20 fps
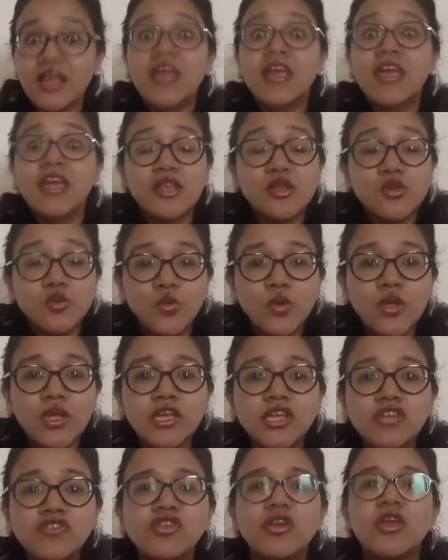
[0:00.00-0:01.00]
in
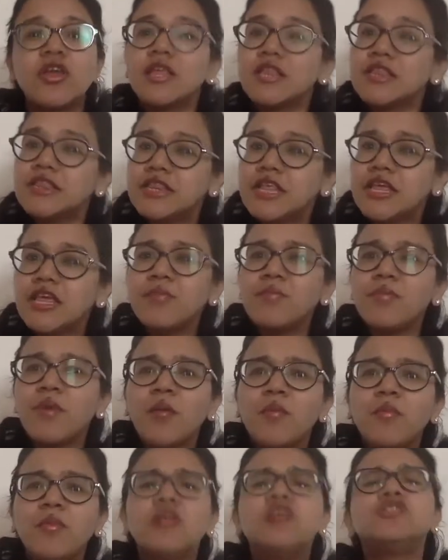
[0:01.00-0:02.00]
which they
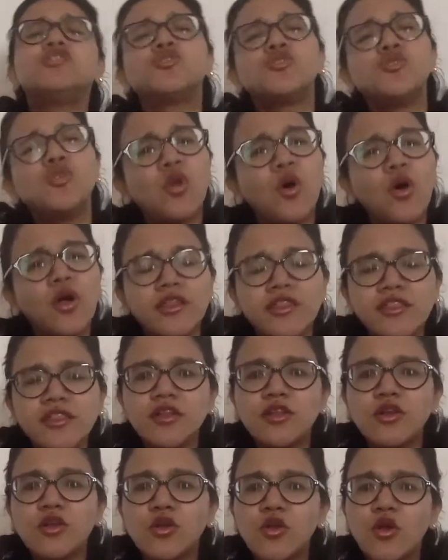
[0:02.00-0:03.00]
publish lots
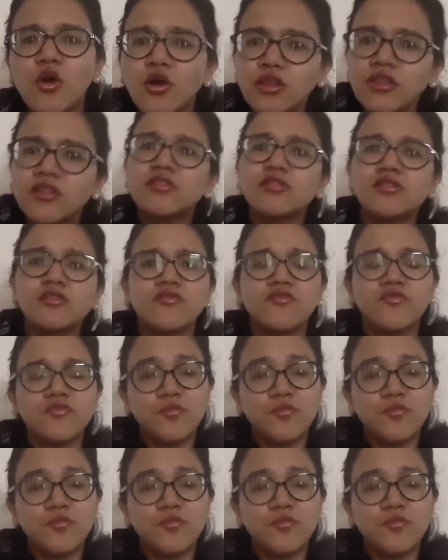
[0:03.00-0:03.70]
and lots of